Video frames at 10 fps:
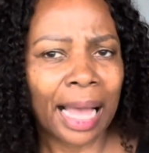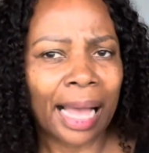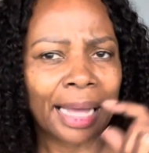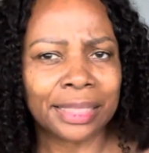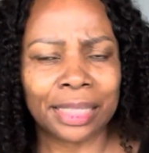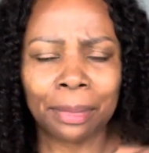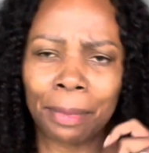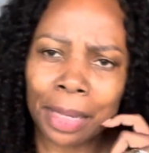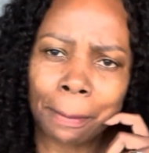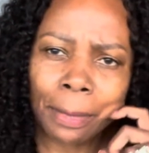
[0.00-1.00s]
I did
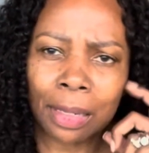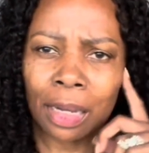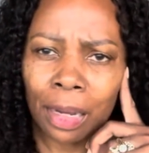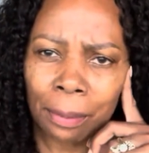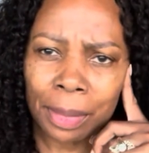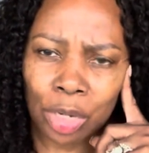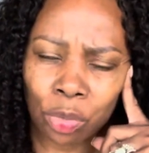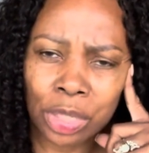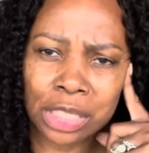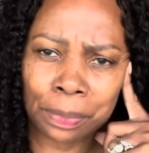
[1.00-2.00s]
make a comment
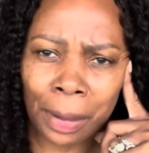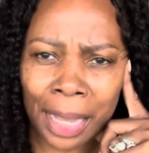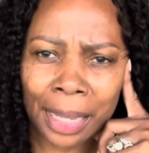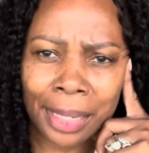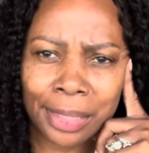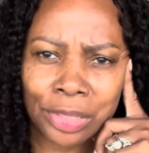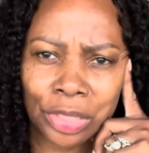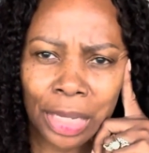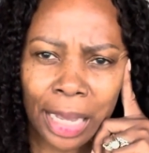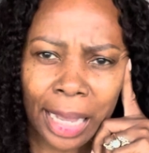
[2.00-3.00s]
on his page,
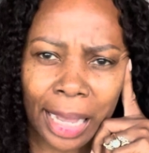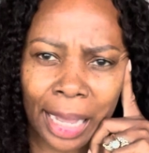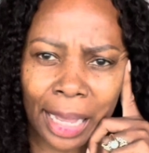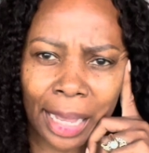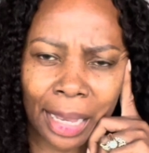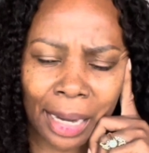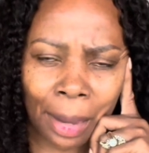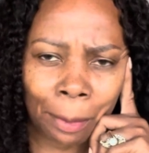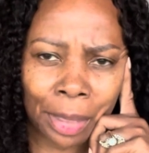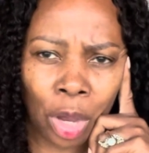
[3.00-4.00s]
and
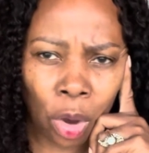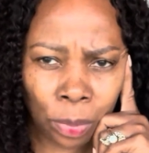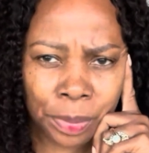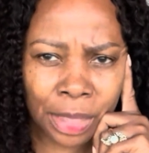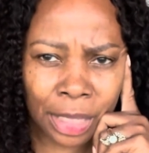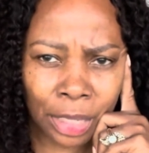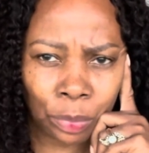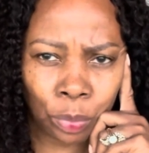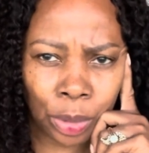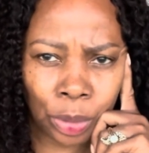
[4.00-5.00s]
I'm in hopes that
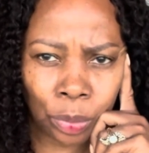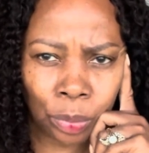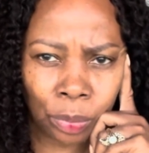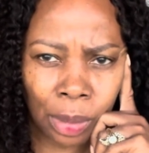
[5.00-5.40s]
he will